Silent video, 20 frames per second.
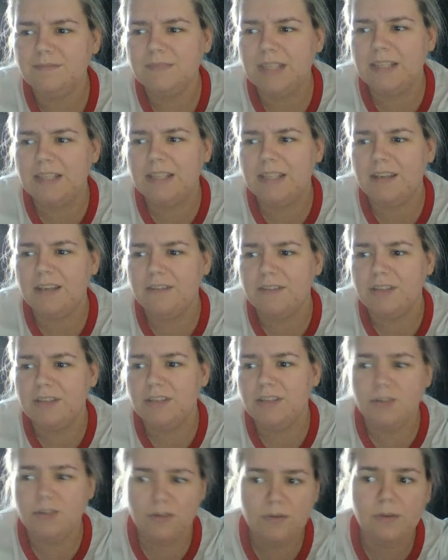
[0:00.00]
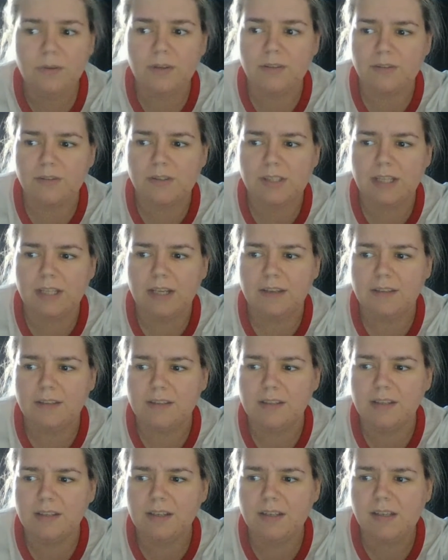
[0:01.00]
And then if they do understand
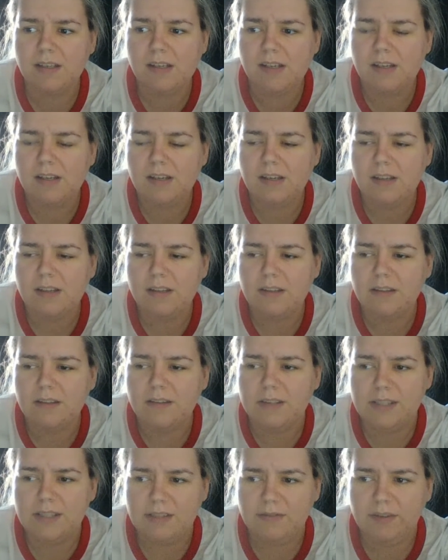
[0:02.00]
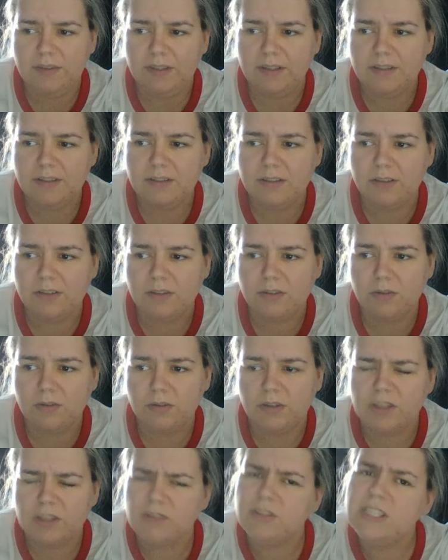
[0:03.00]
these feelings and they're
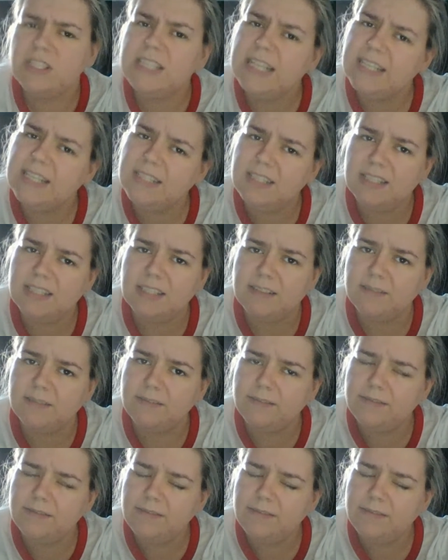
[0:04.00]
told they're sensitive,